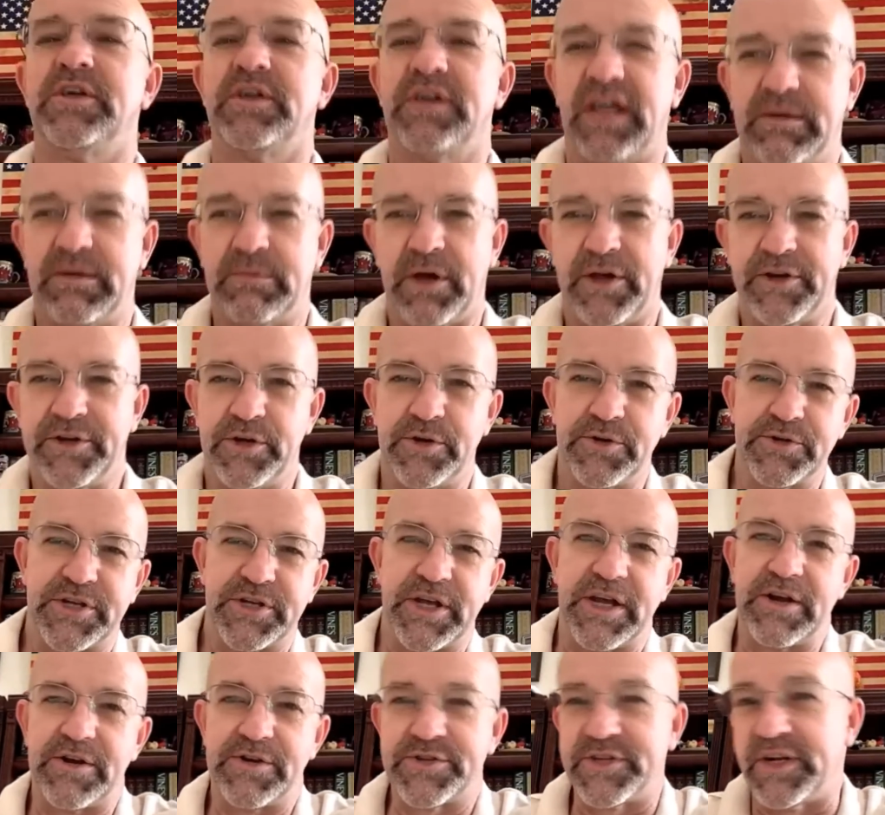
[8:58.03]
and my nose
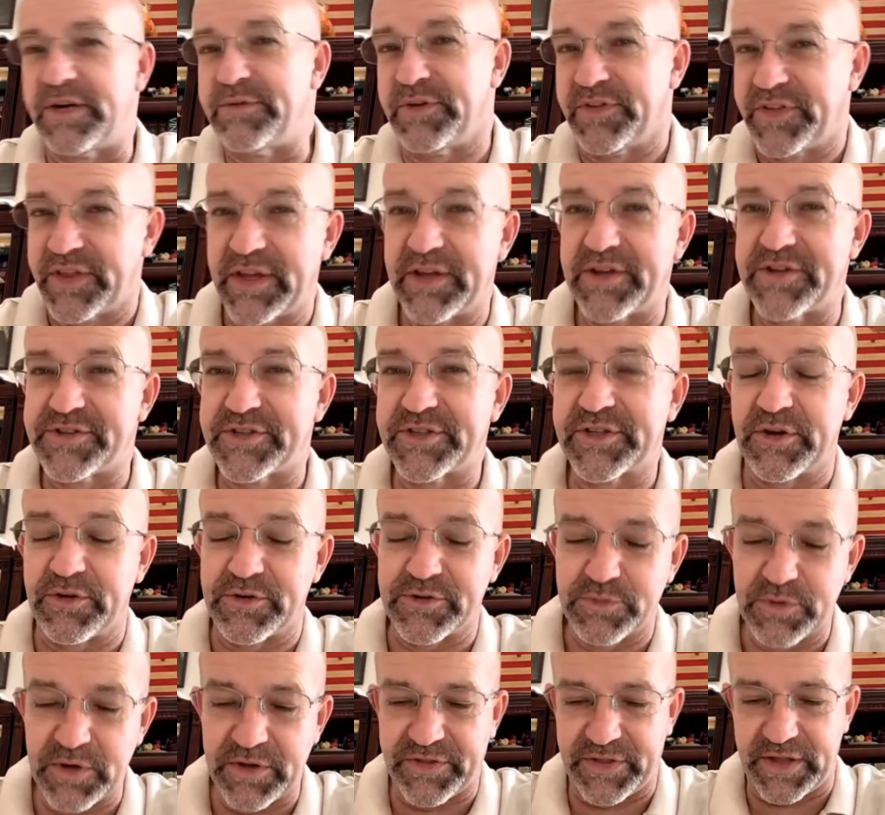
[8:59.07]
hairs and everything else that
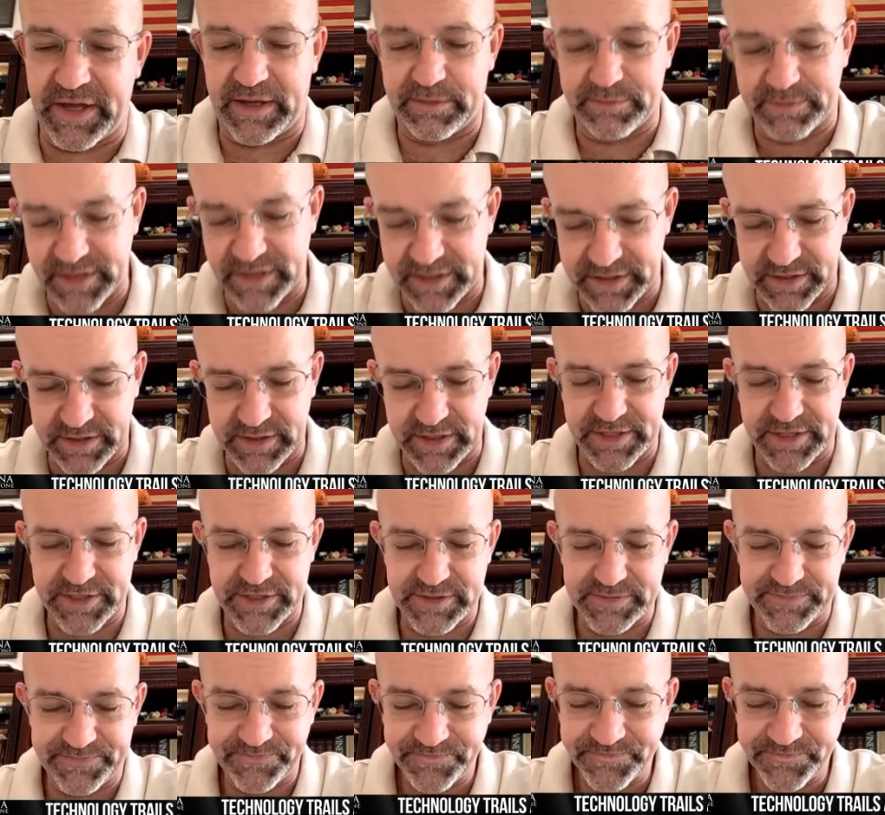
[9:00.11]
goes with that. But nonetheless.